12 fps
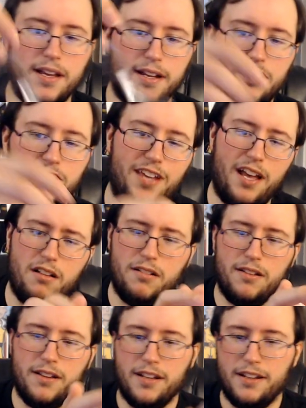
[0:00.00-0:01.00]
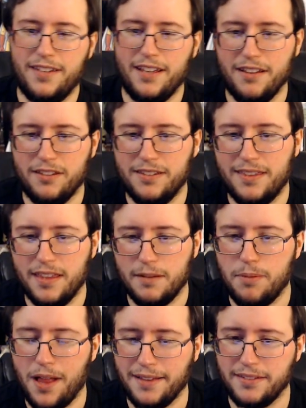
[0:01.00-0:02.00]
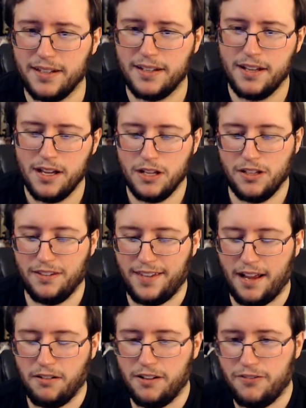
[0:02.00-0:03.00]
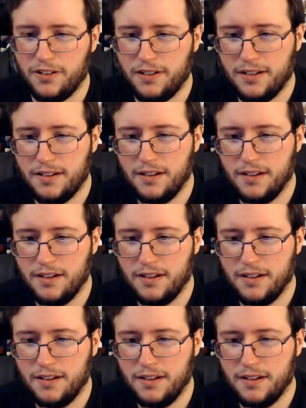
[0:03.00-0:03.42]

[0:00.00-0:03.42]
Can you tell? Can you tell this is thick plastic? Does it sound different?